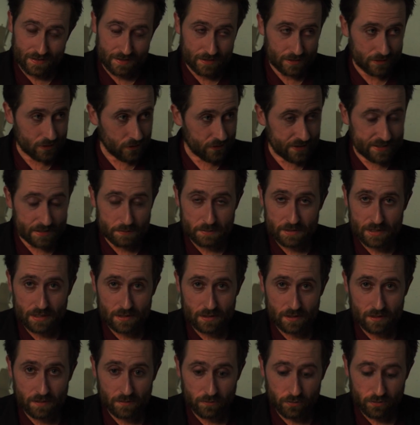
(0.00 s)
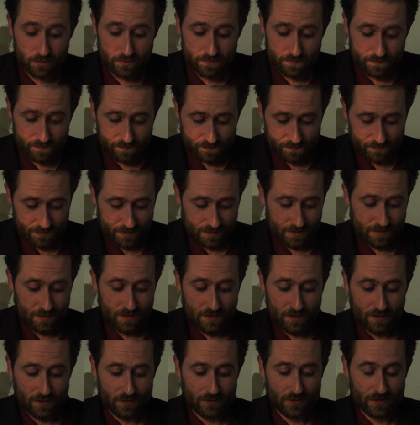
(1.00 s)
Don't need to be in a dark room,
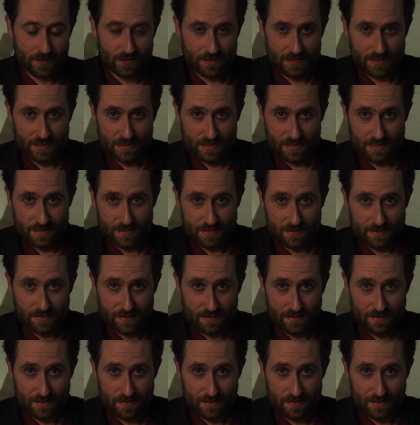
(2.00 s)
you just need this,